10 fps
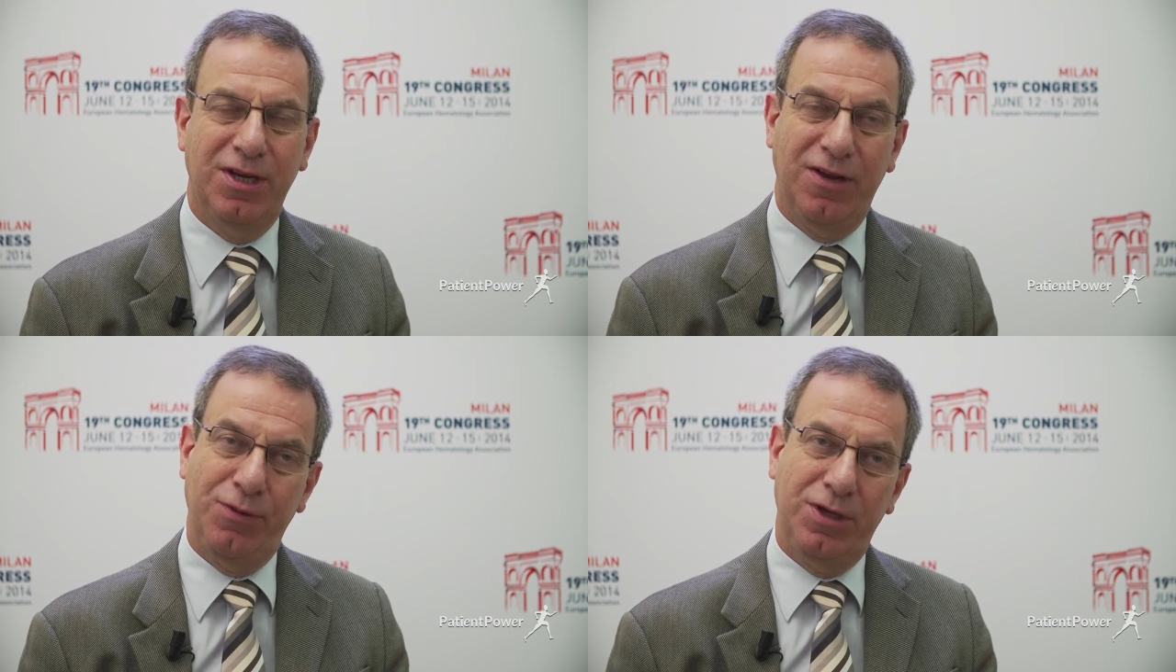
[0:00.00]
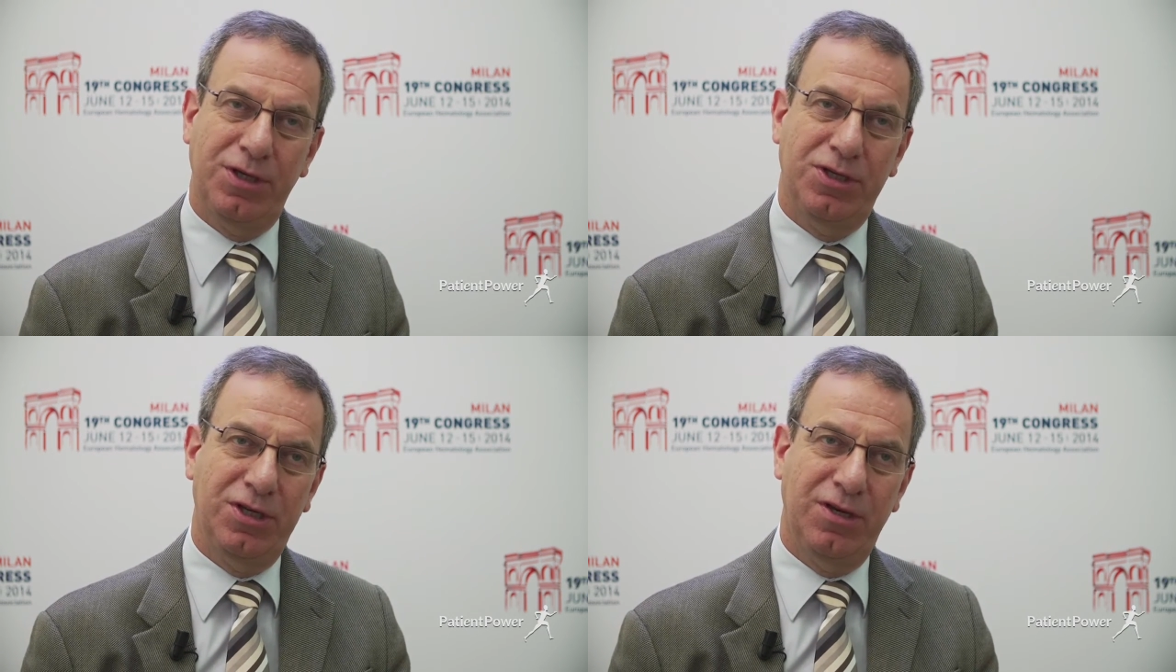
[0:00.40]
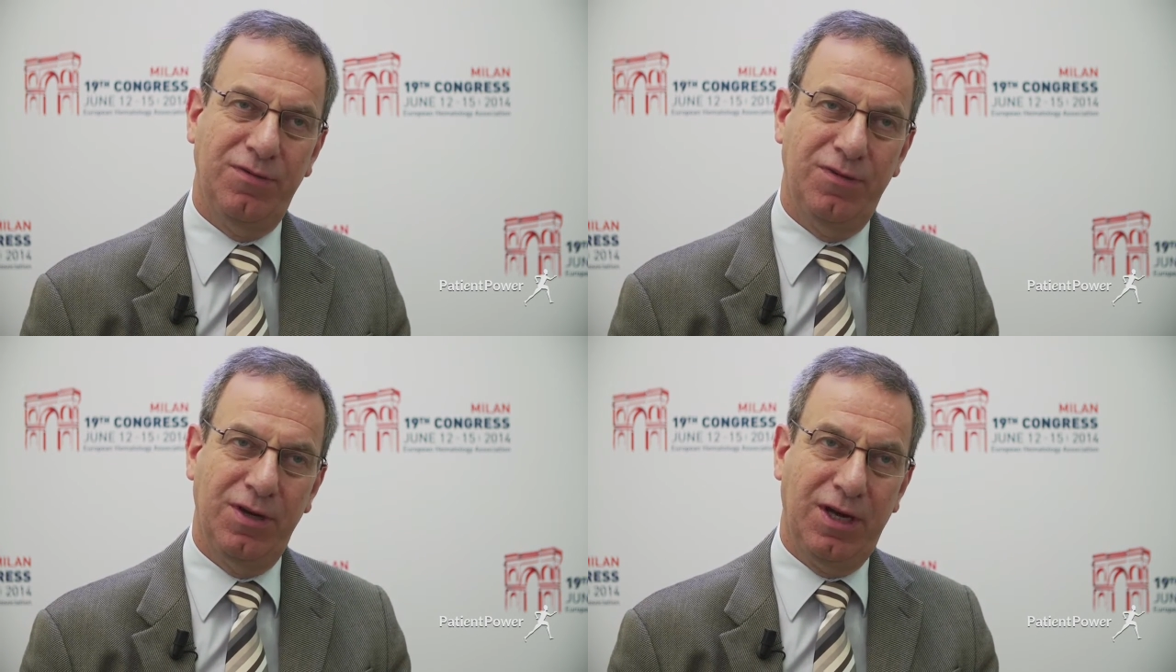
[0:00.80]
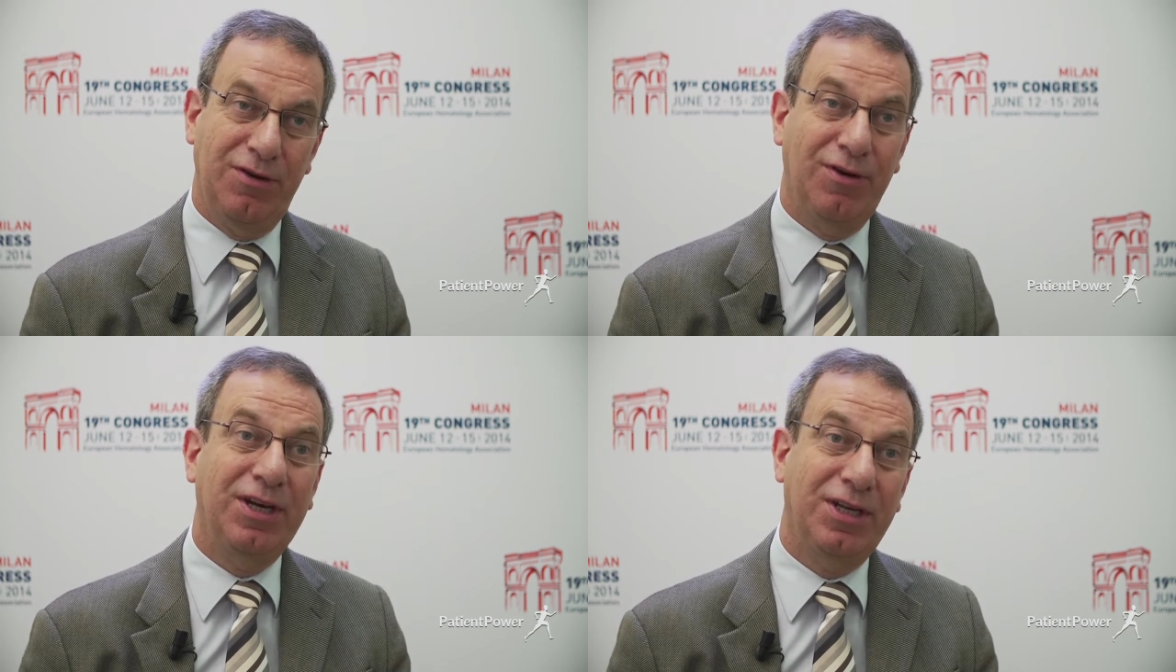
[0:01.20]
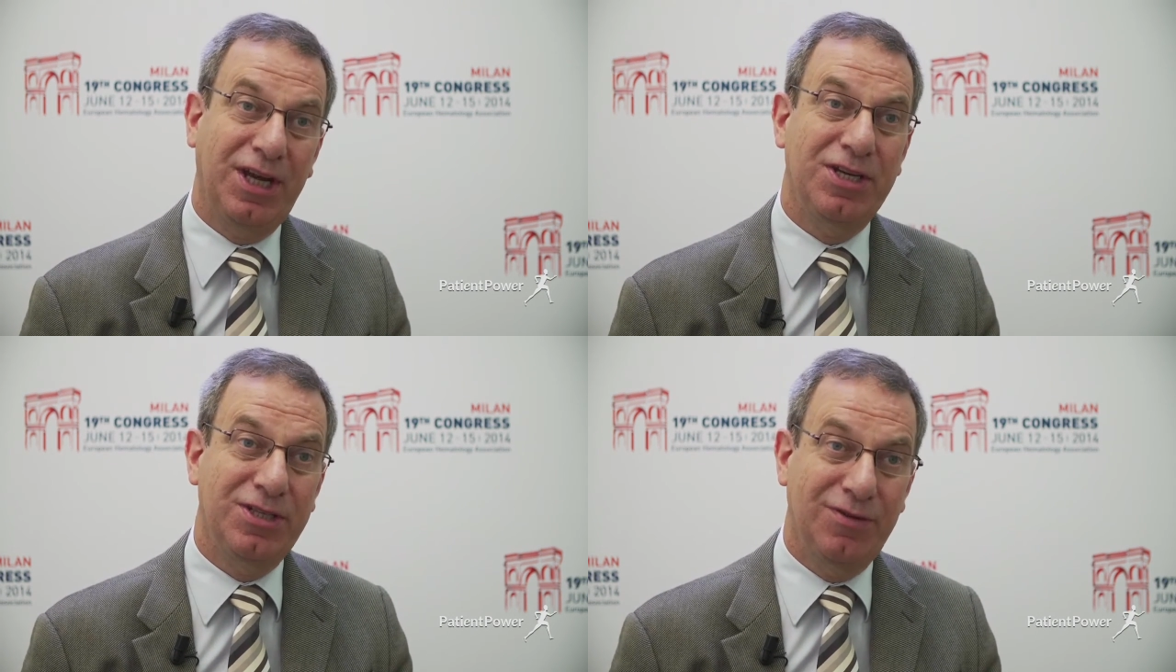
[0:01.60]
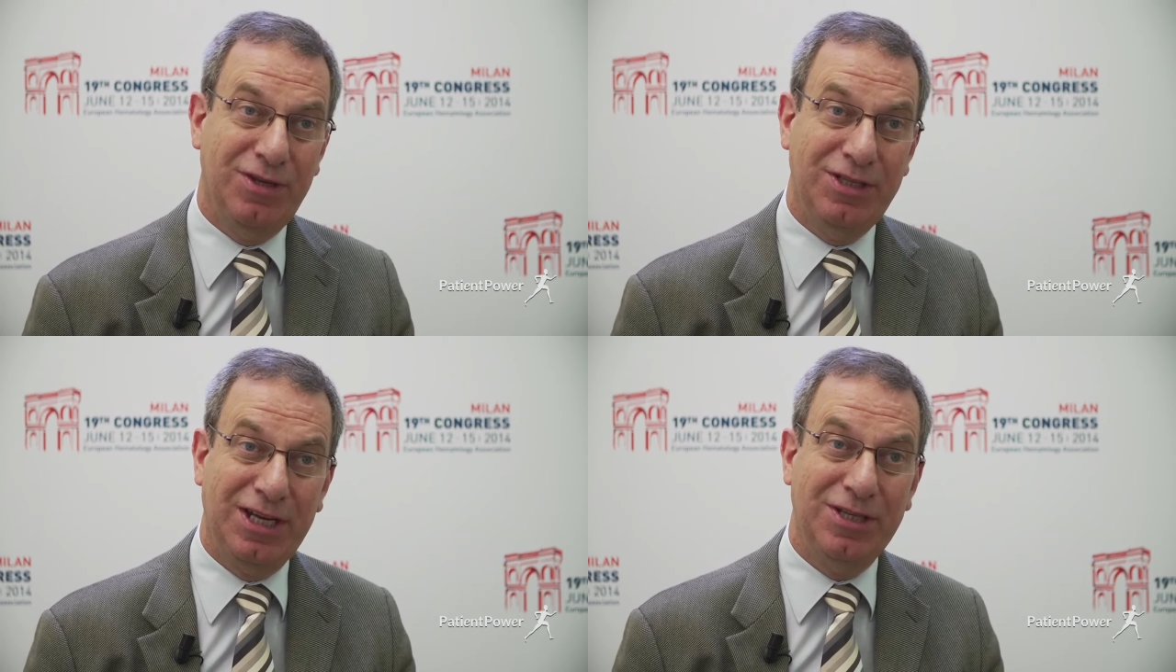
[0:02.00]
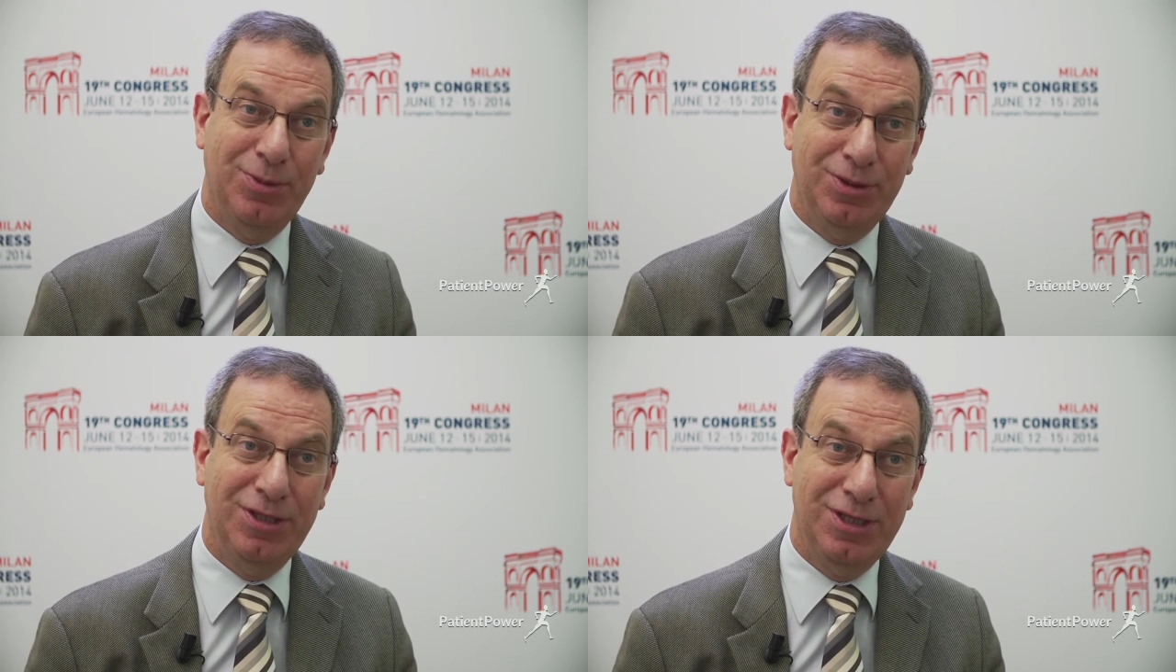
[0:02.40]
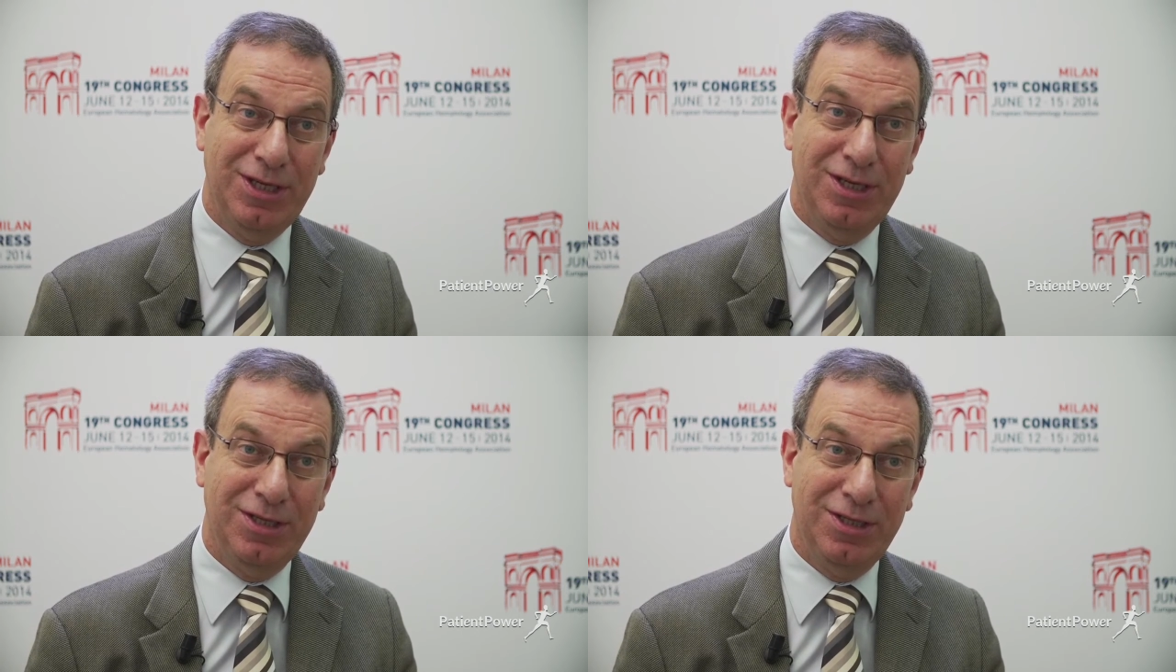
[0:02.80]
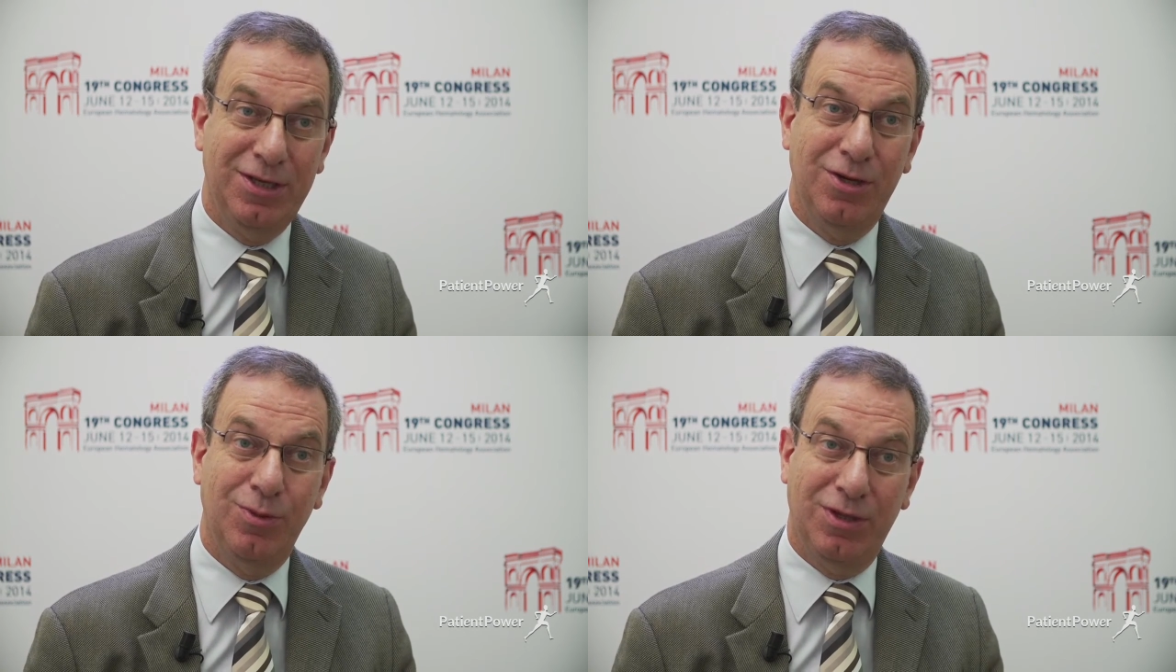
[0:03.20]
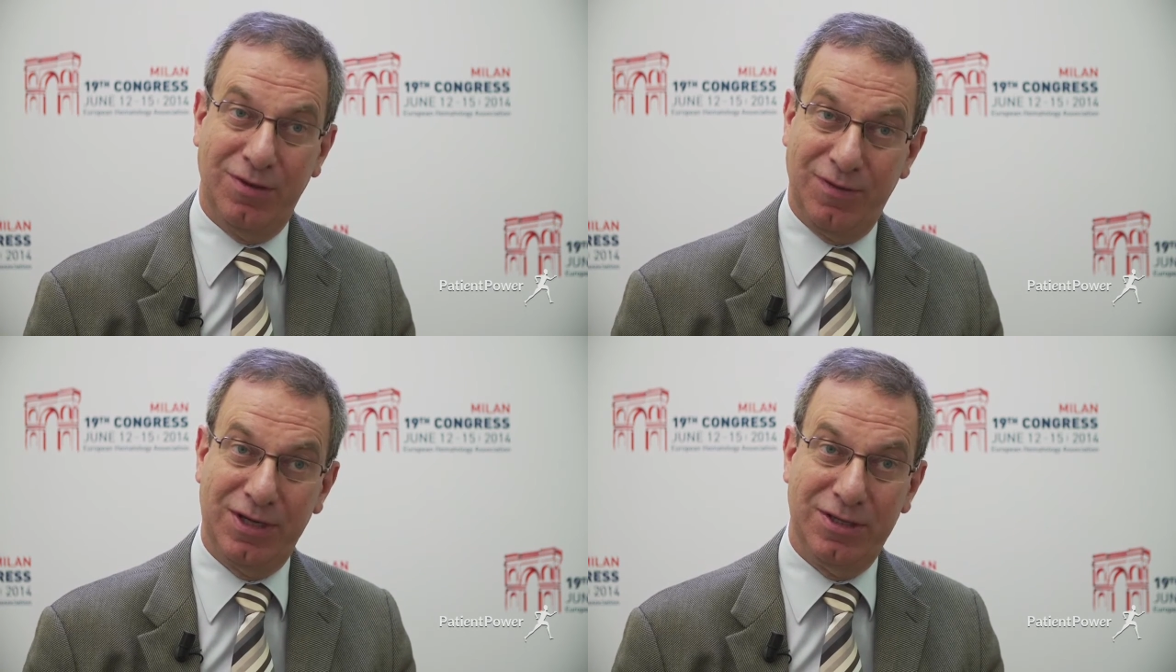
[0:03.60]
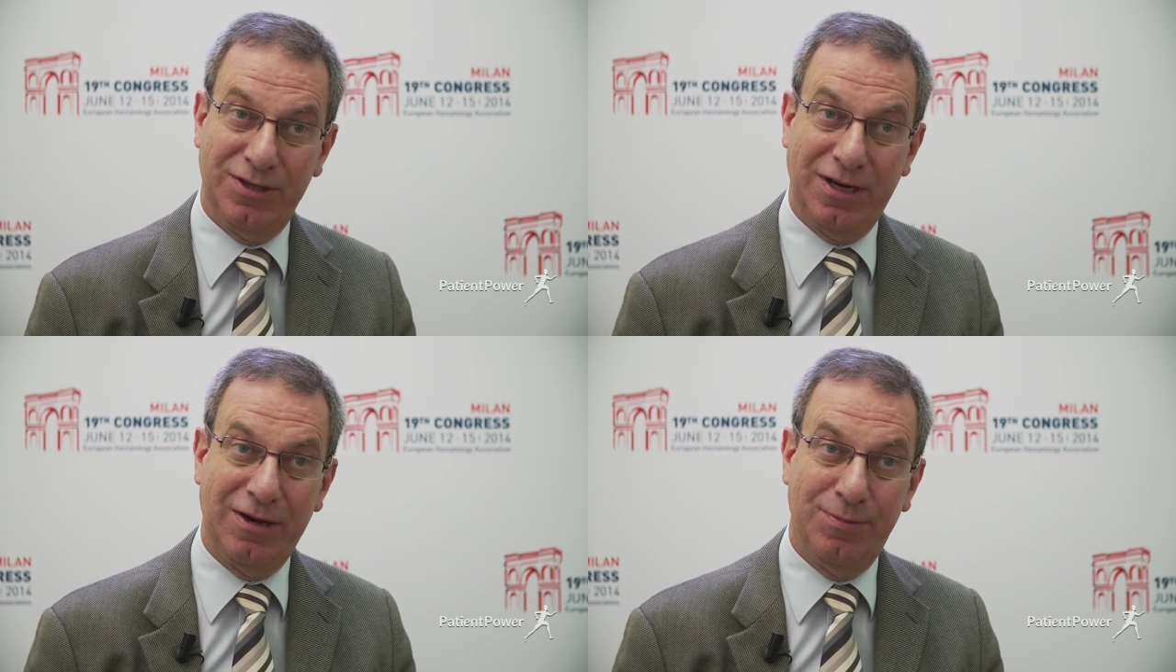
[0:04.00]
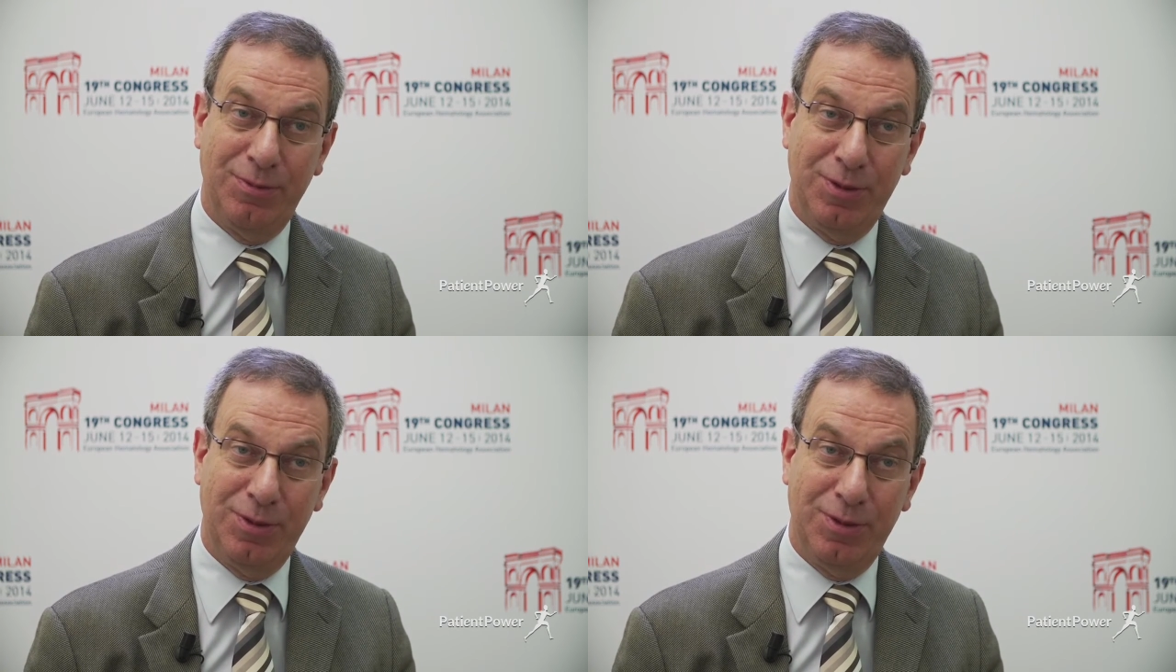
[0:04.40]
If we can achieve an eradication of detectable disease with conventional therapy,